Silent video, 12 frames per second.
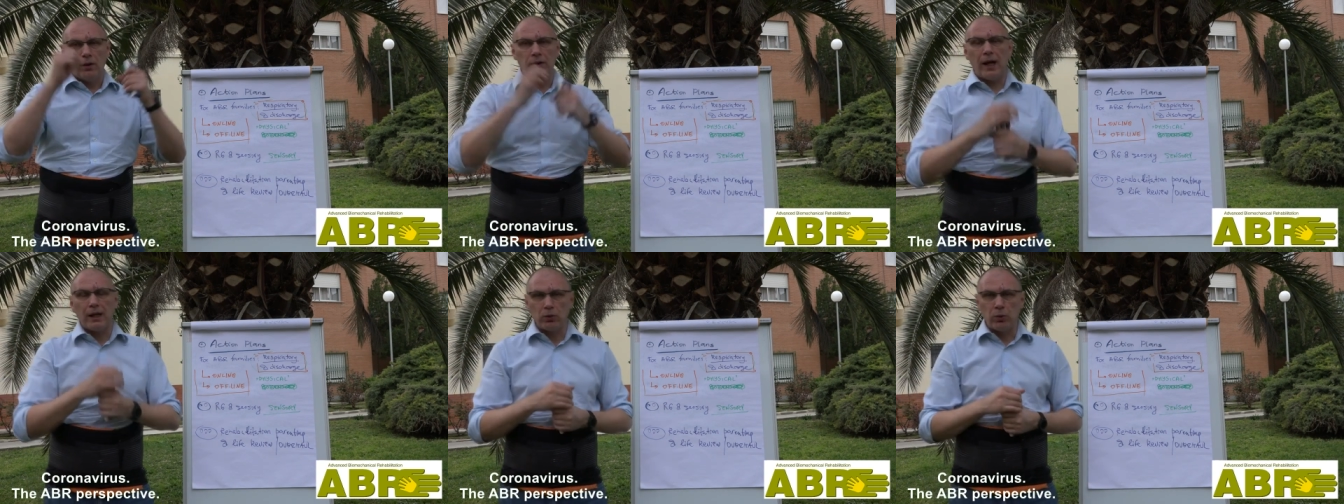
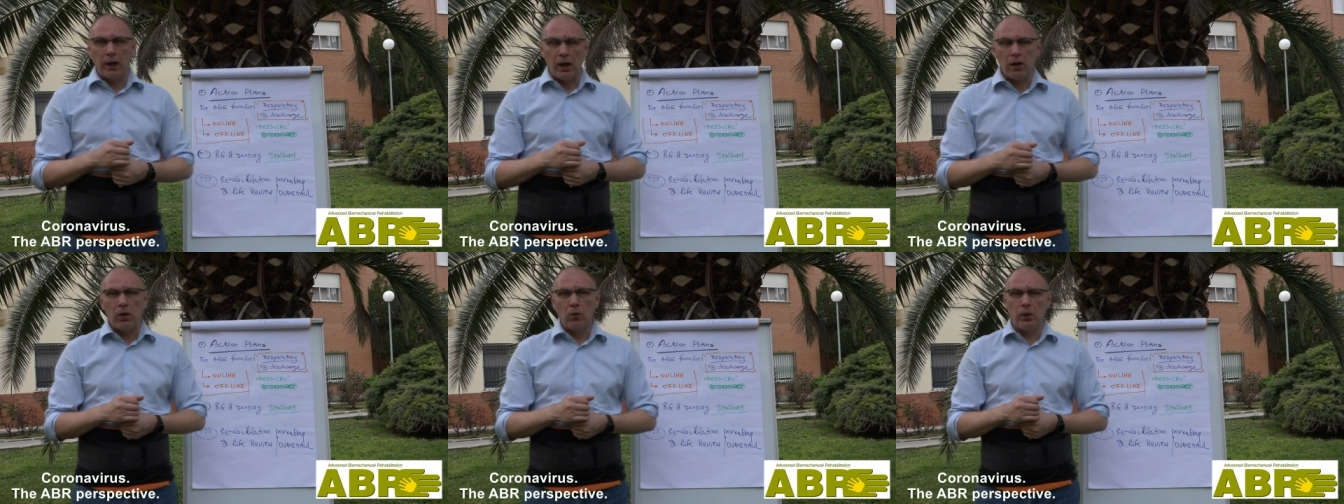That's
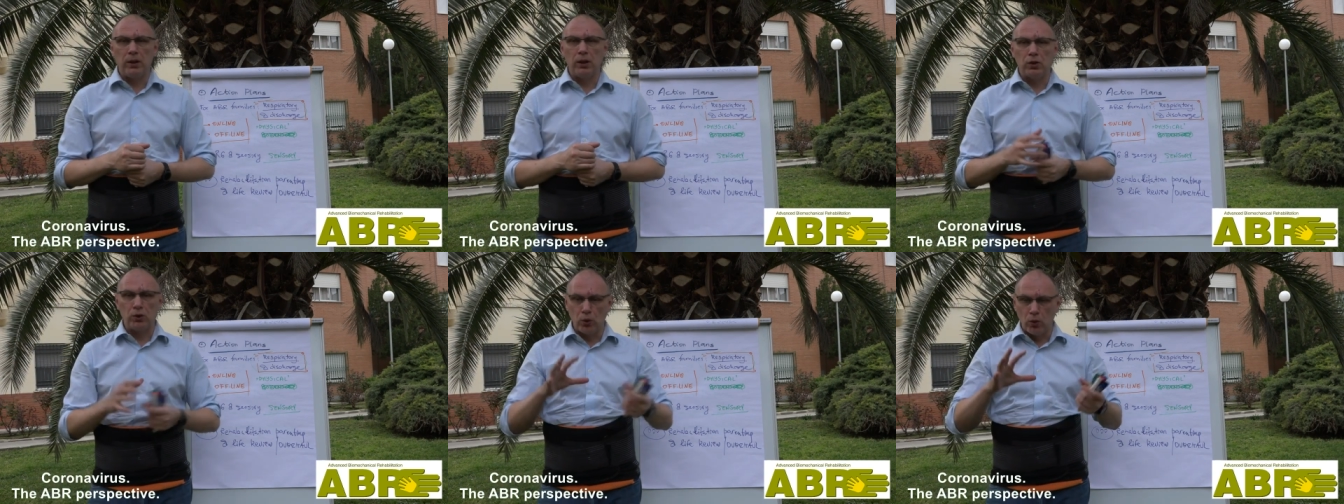where we
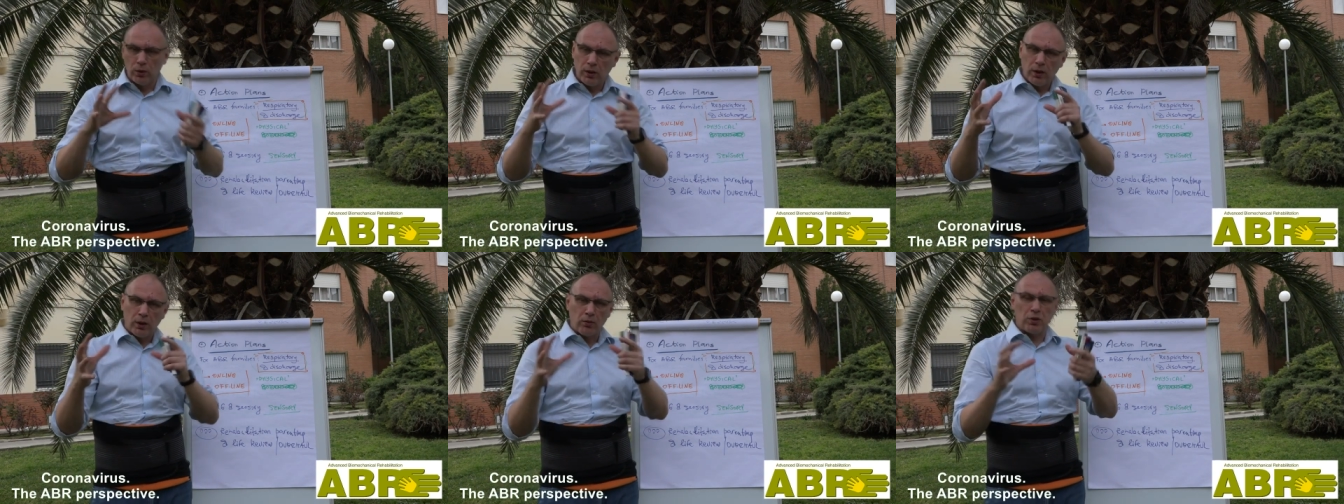need to
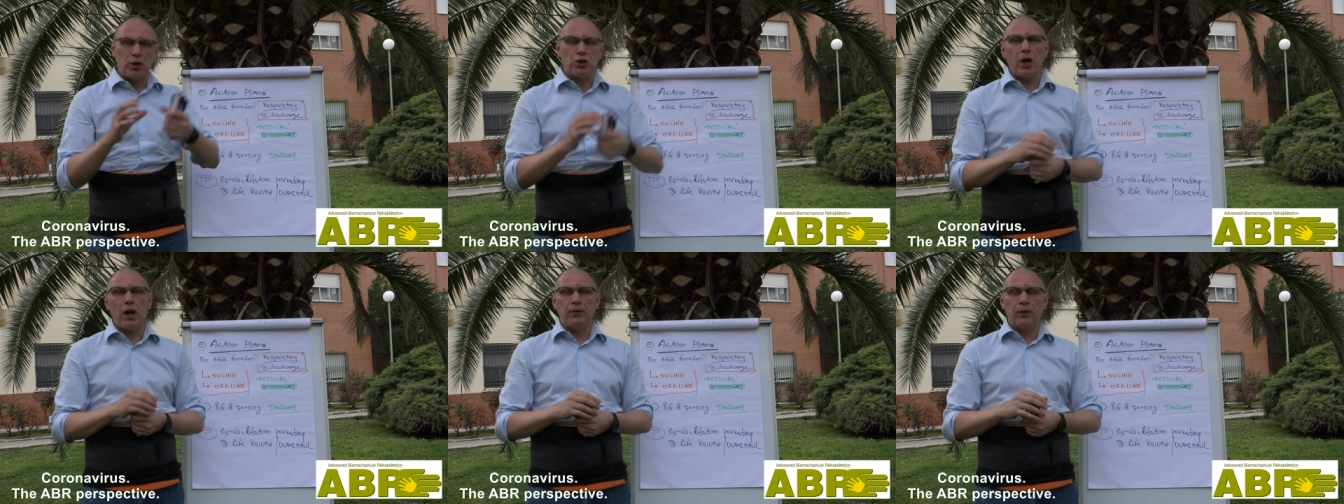
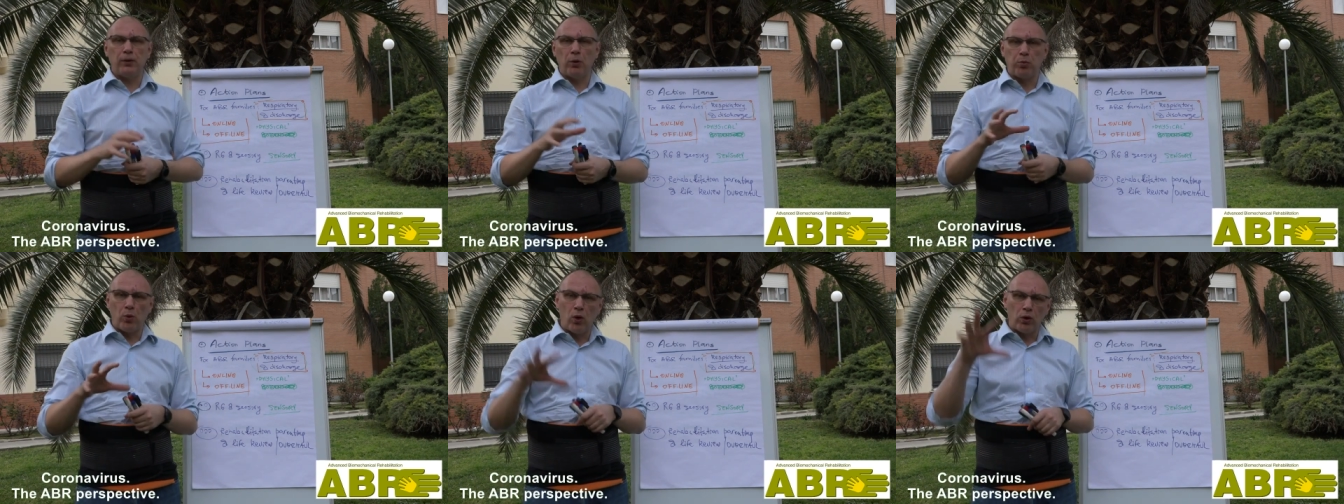reshuffle your
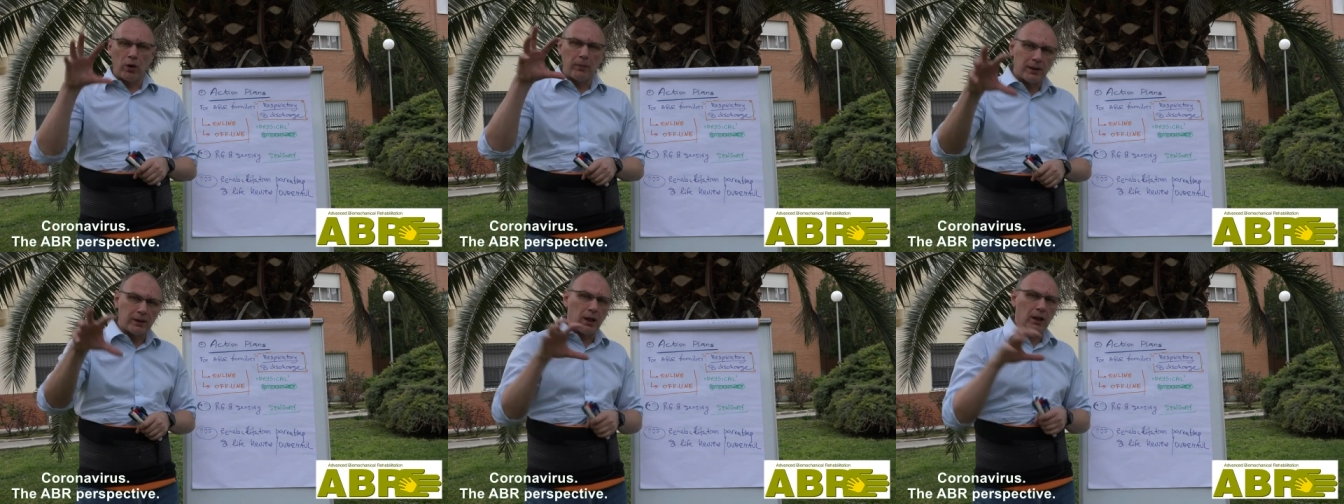program
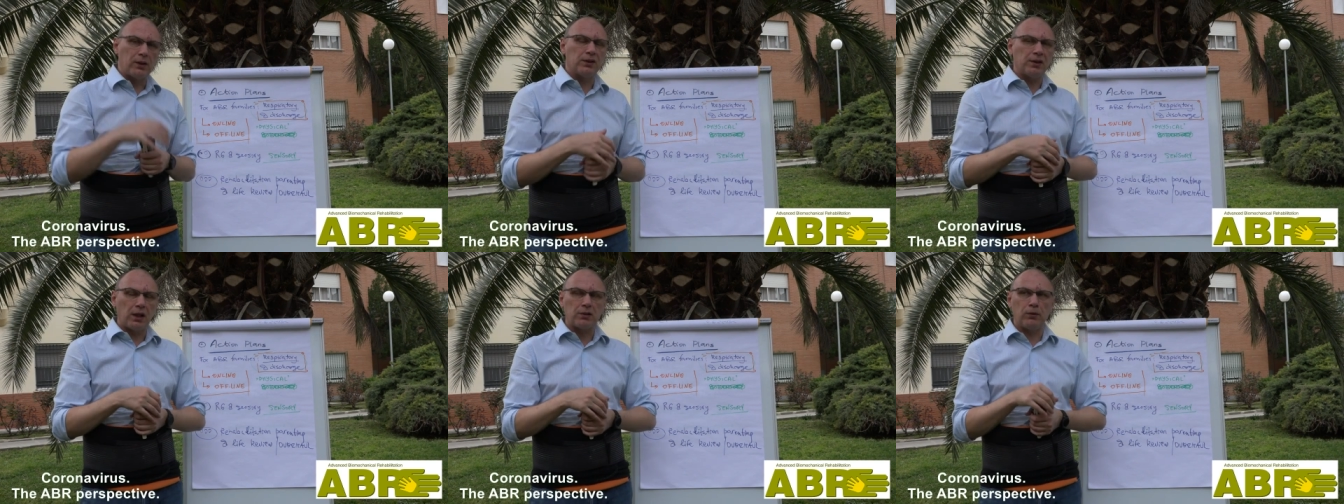and get
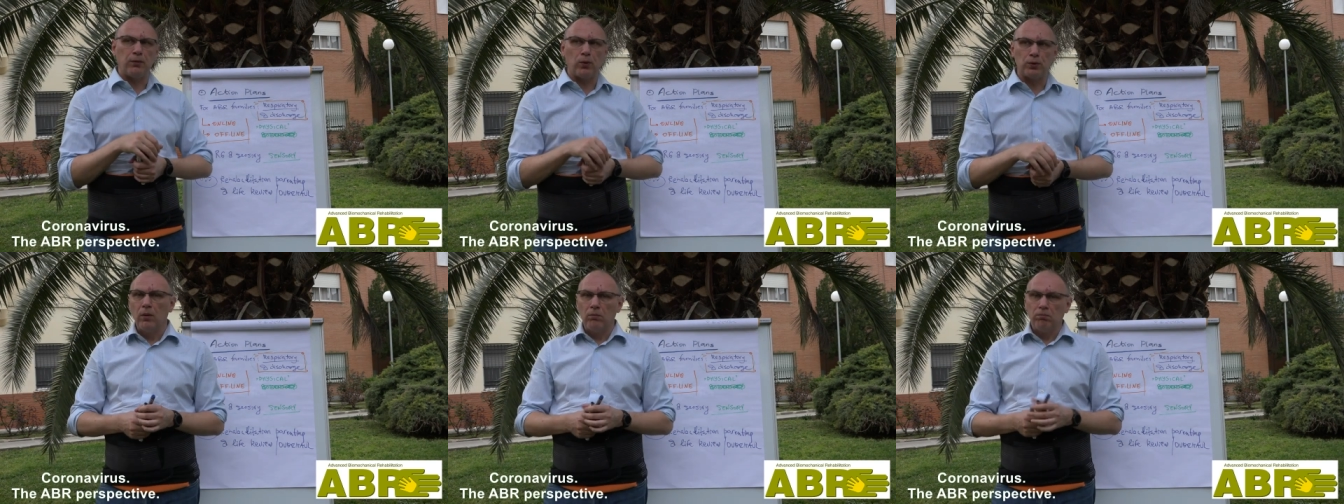this extra focus.